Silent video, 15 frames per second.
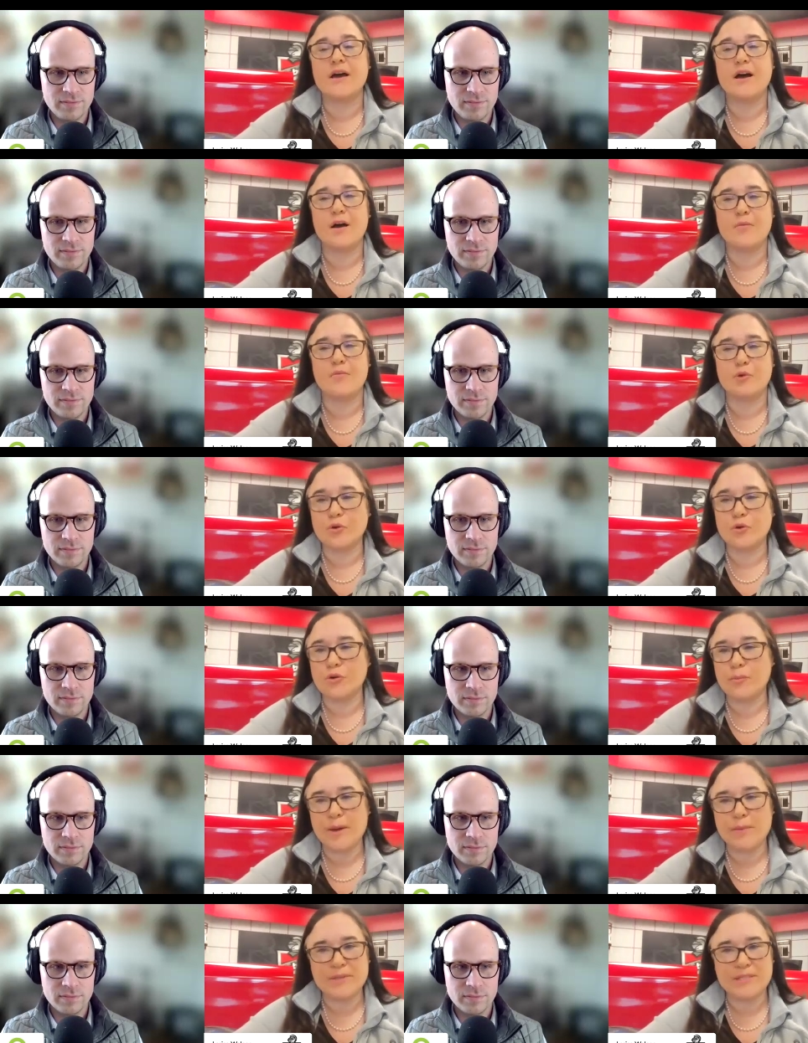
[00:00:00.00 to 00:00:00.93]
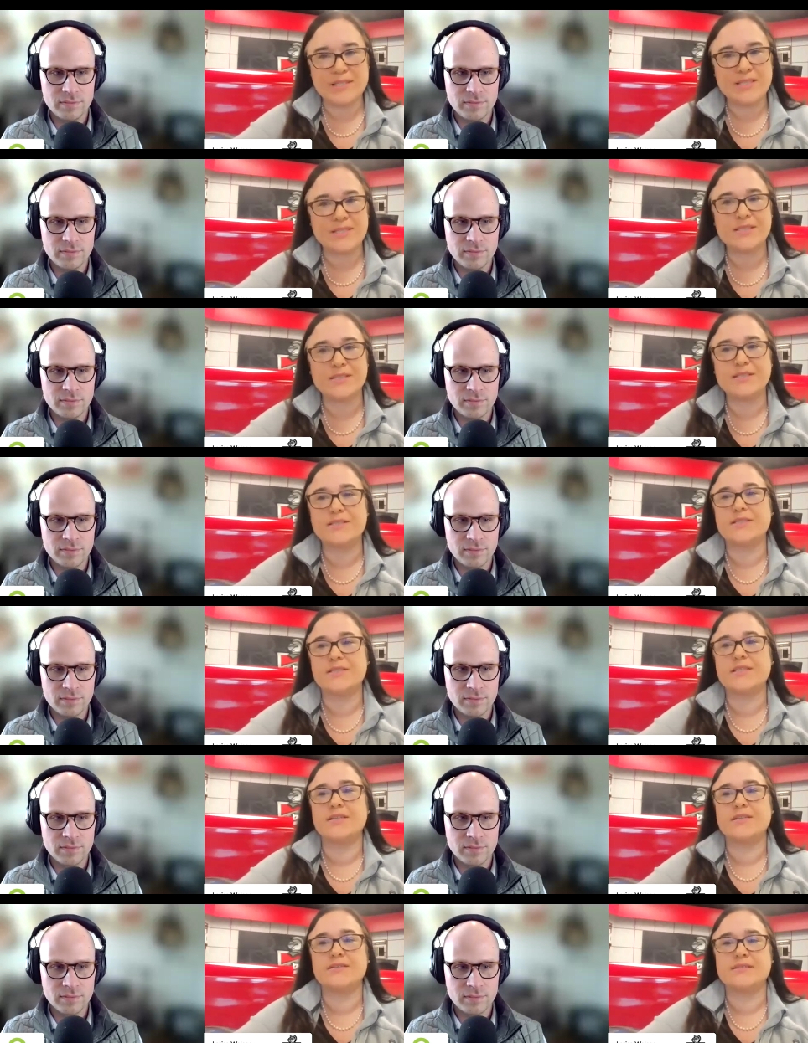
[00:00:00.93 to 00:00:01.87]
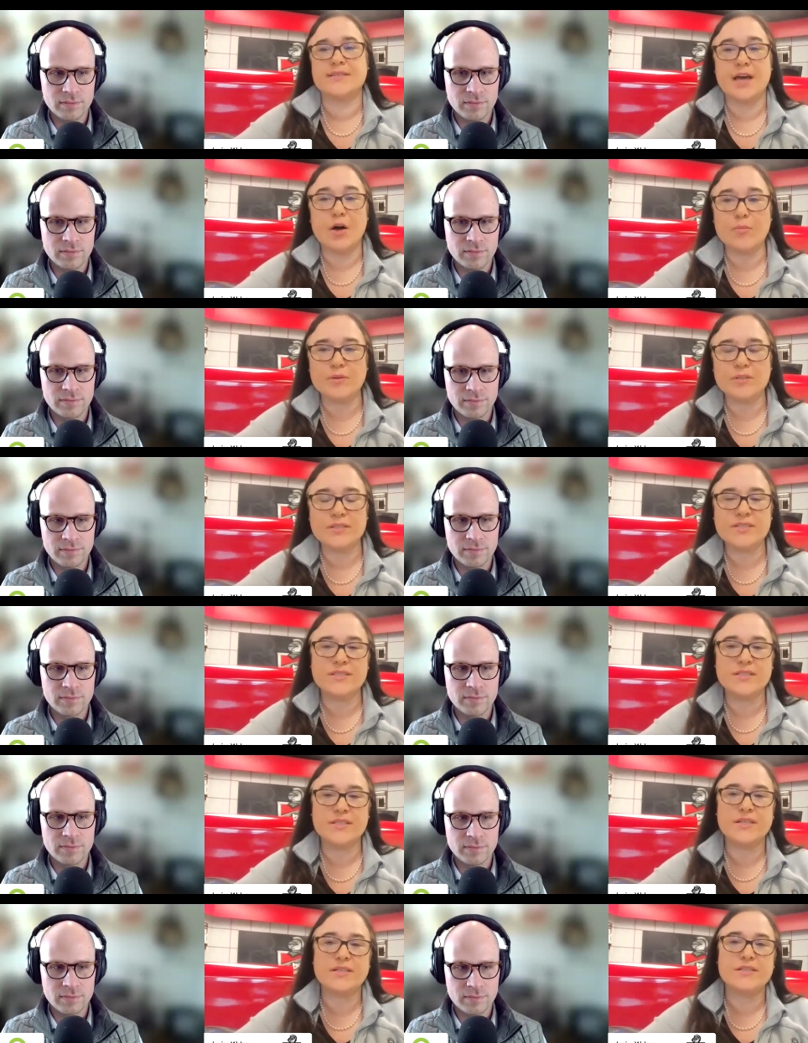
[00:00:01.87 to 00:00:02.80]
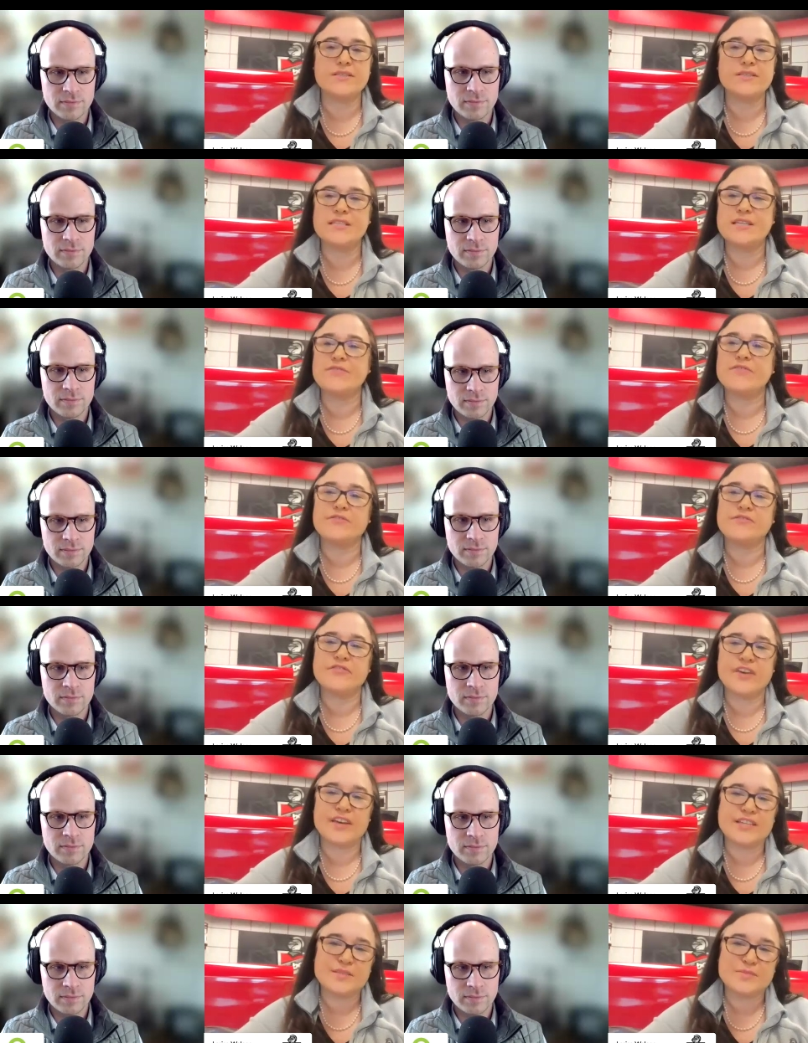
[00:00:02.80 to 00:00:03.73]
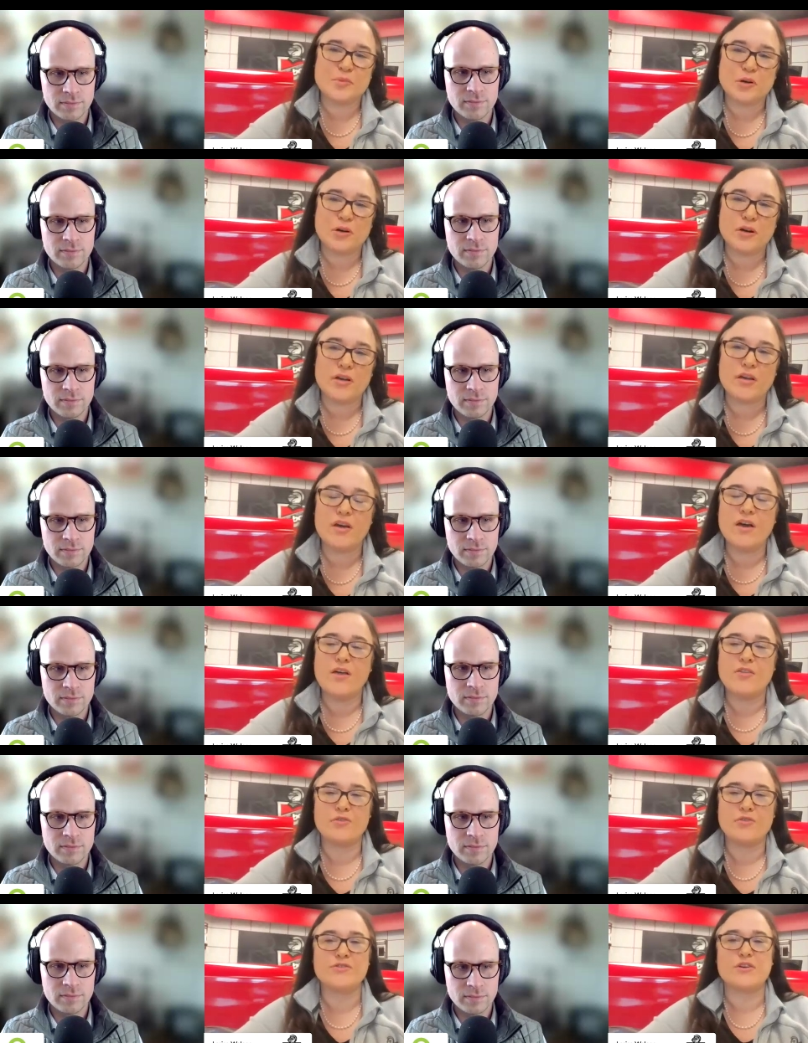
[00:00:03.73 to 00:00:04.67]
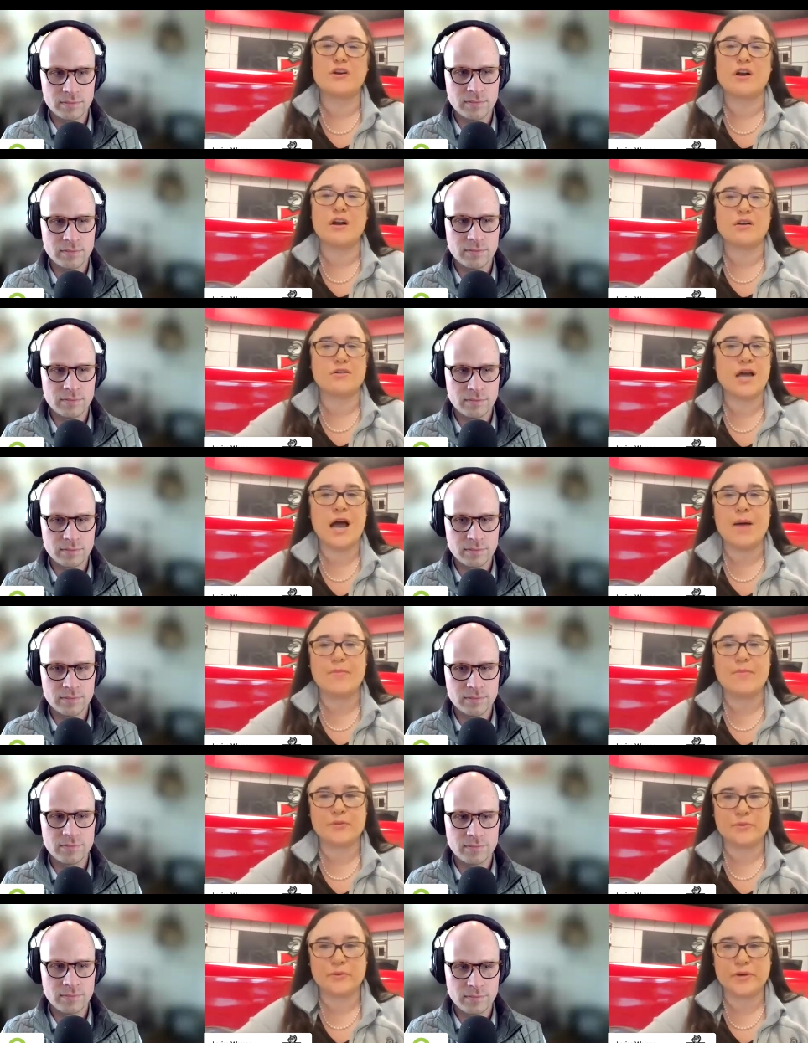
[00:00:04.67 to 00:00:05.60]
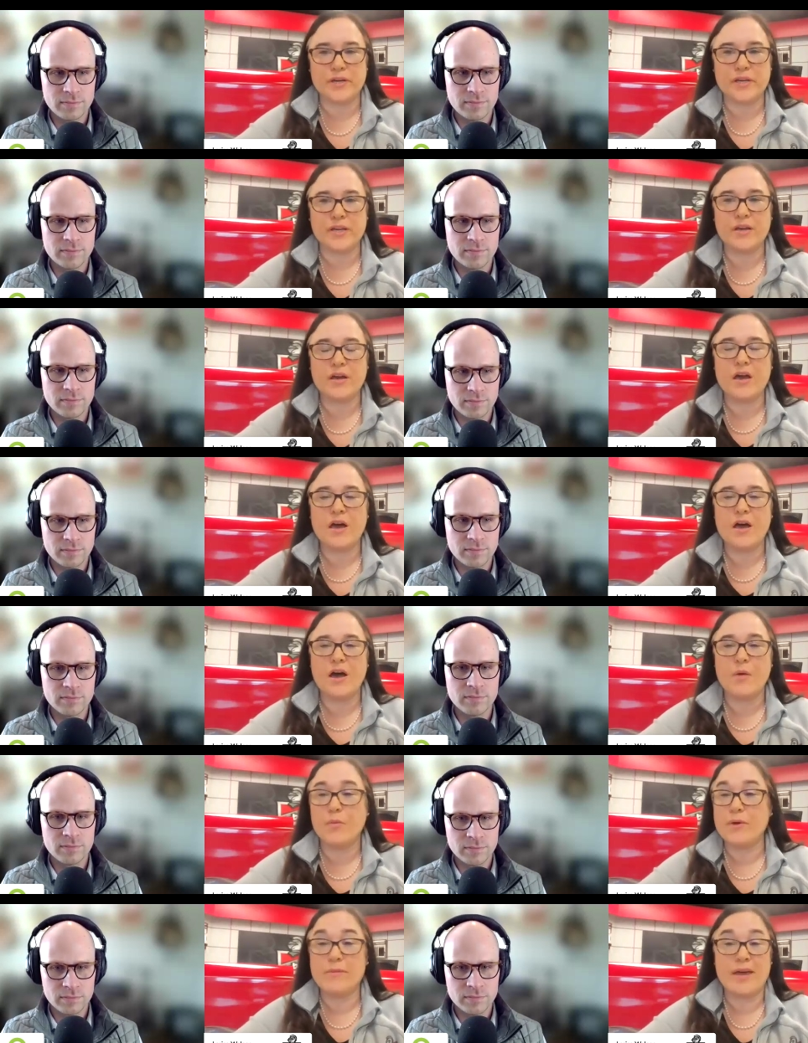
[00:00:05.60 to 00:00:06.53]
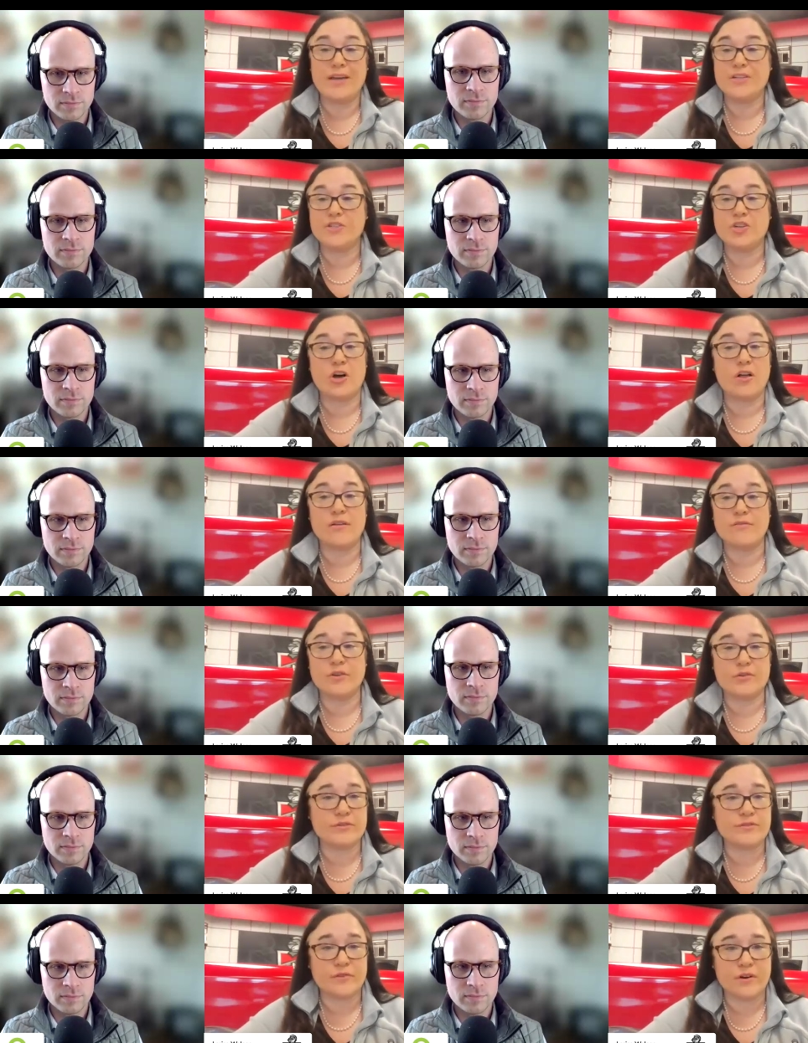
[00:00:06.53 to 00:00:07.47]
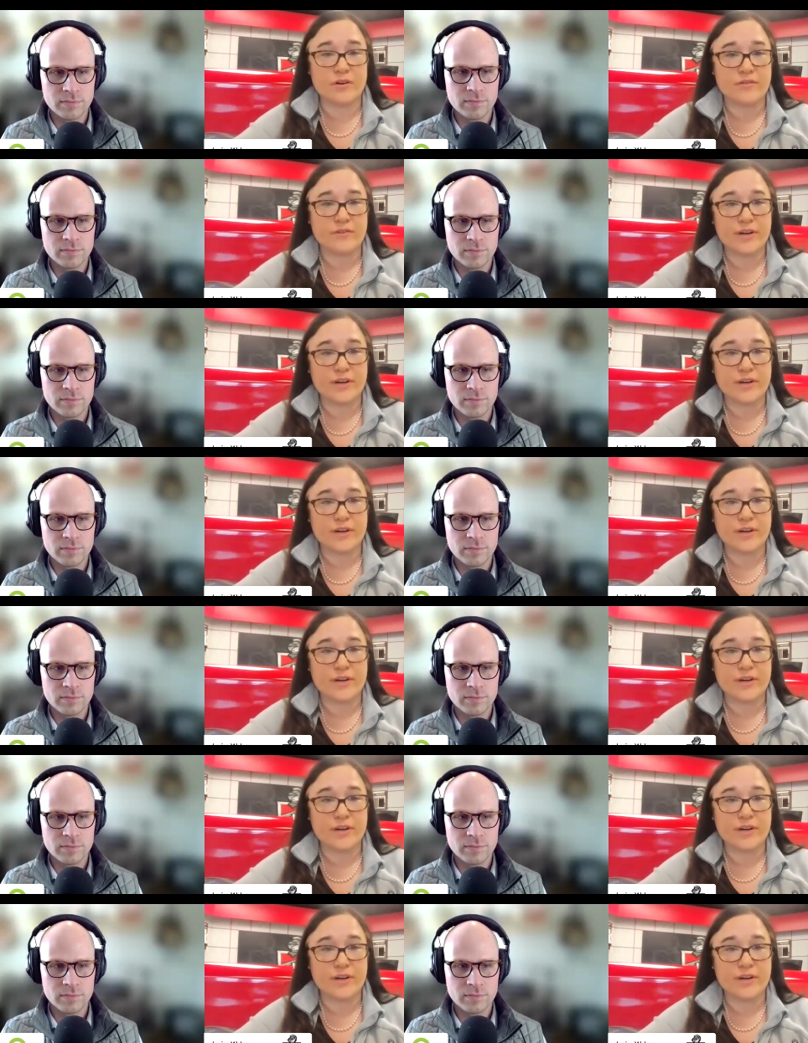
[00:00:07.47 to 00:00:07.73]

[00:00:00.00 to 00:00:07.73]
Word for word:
Speaker 1: Um, Google My Business listings, Yelp listings, even Facebook. Those are our top three. Um, we manage all of those for our